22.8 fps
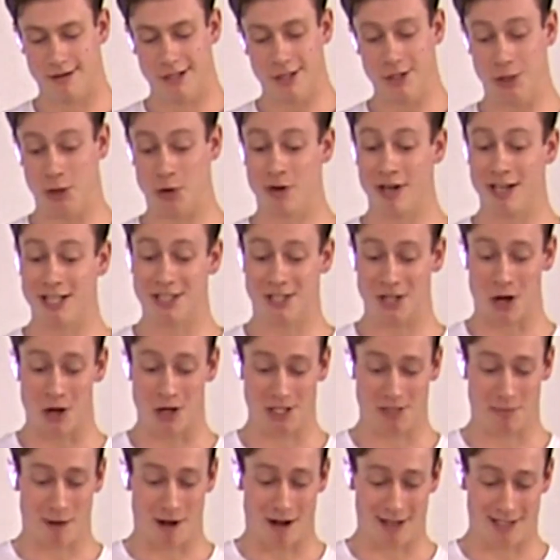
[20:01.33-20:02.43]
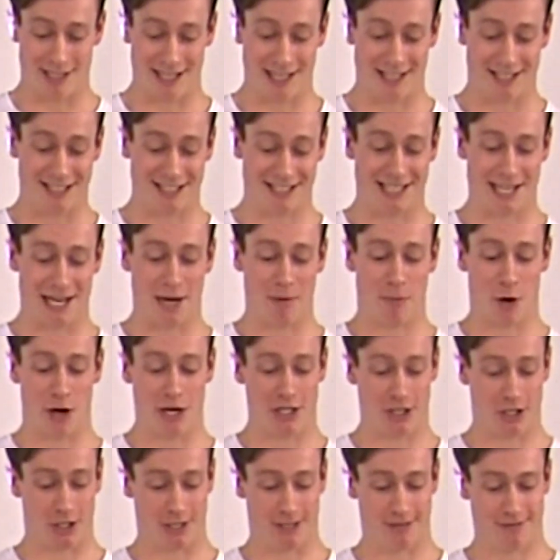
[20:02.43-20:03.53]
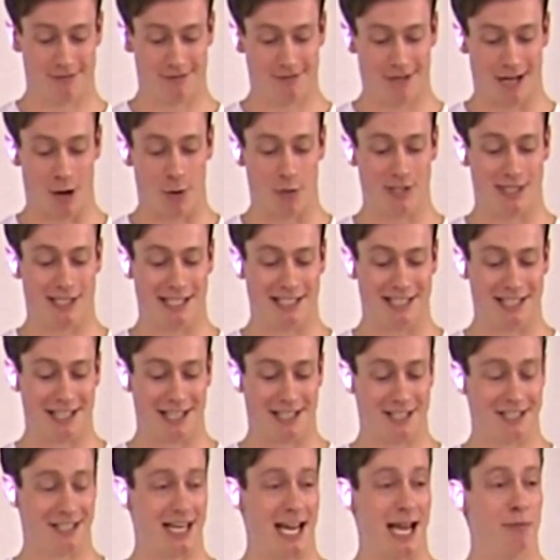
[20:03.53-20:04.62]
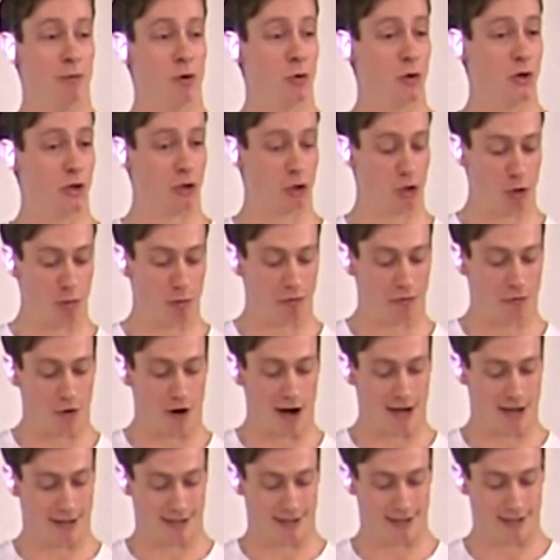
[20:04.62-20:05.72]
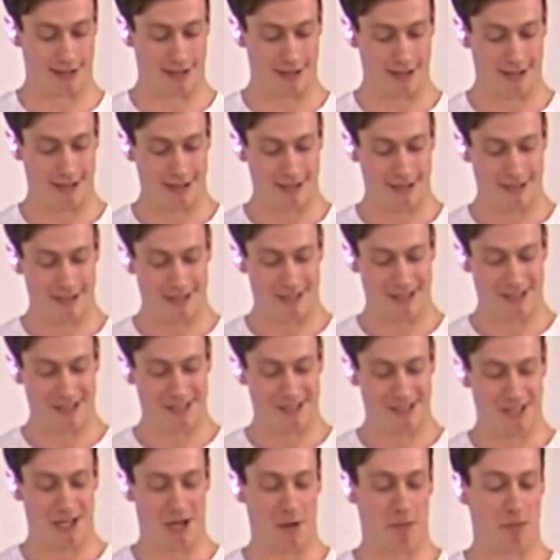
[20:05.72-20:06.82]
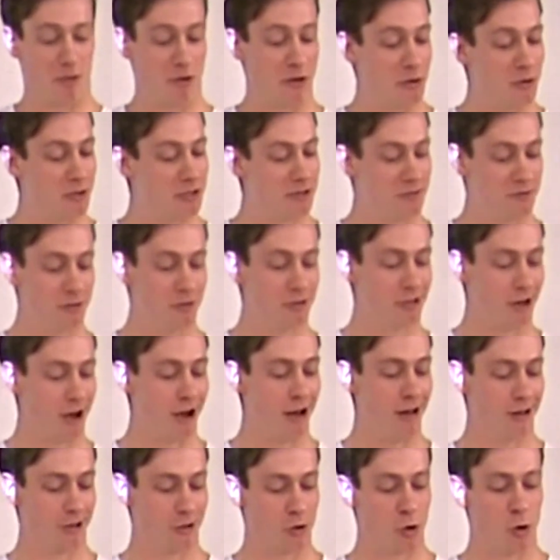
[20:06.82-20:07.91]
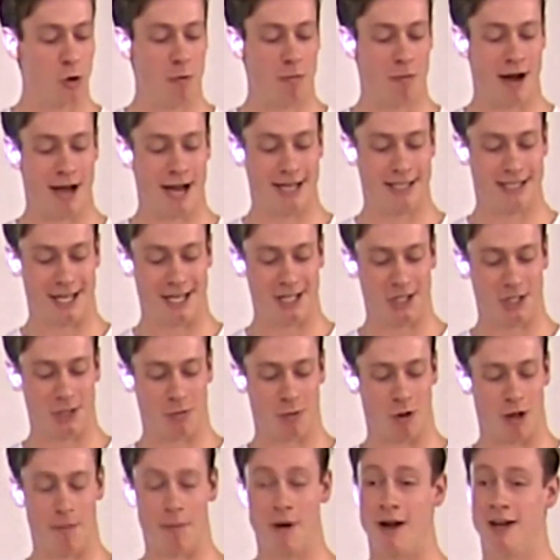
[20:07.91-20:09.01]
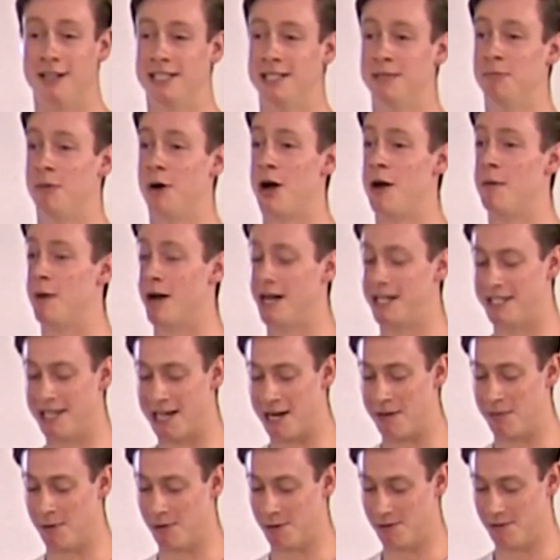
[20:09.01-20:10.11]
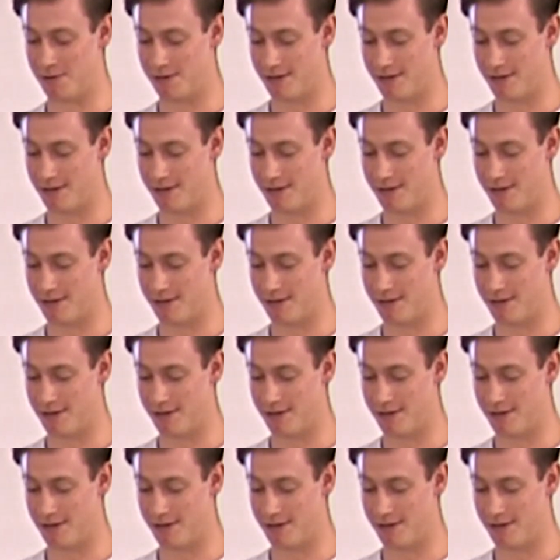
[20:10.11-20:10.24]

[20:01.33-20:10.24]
During a dance party at a celebration, I was sitting at a table with a group of friends. A beautiful girl caught my attention while passing by my table.